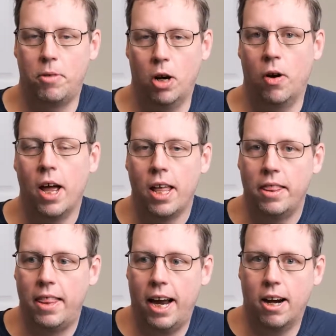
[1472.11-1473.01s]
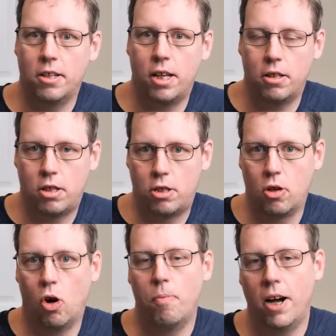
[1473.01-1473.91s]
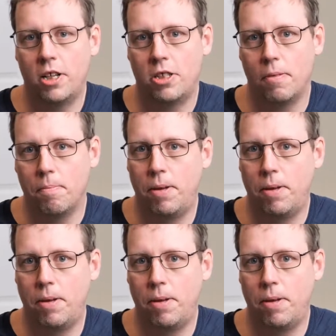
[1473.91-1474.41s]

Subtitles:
You know, there's so much